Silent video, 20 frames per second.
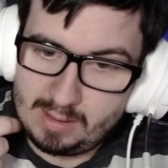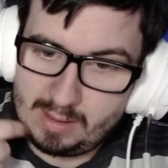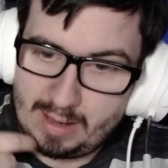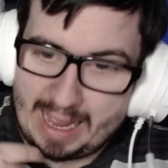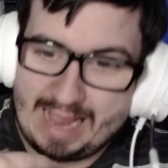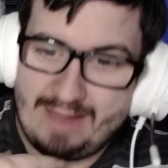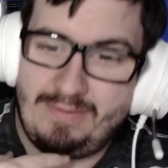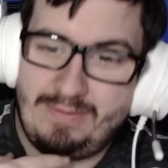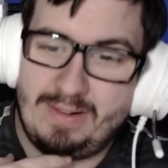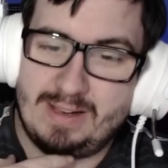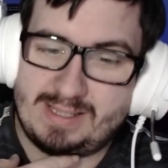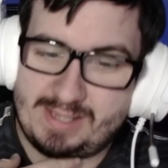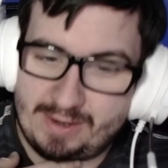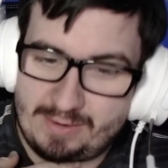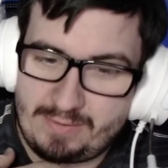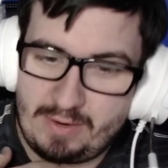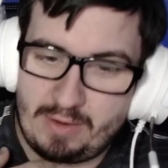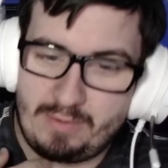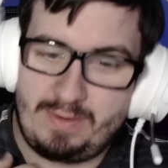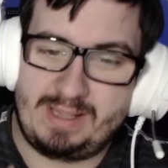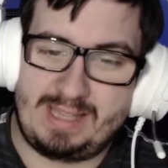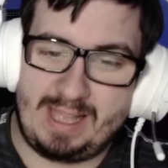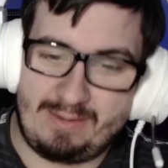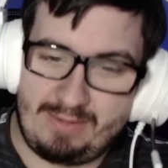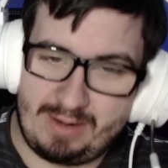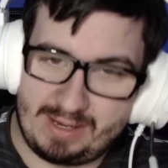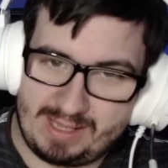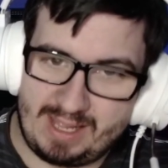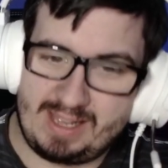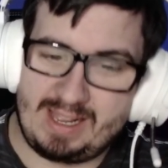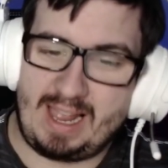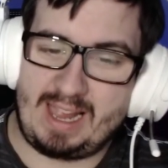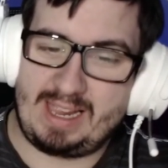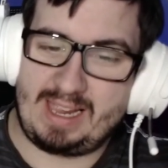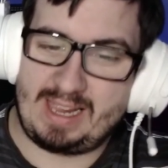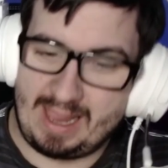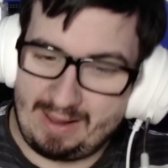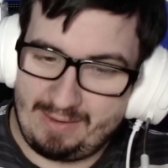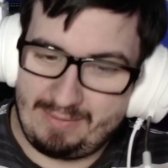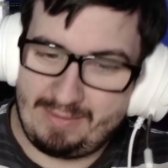I will serve you with everything I
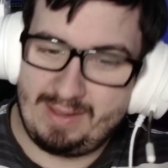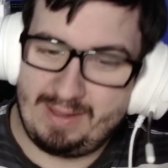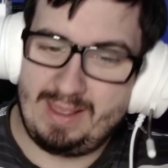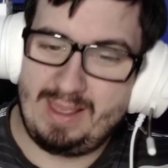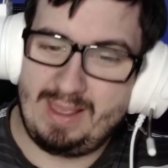have.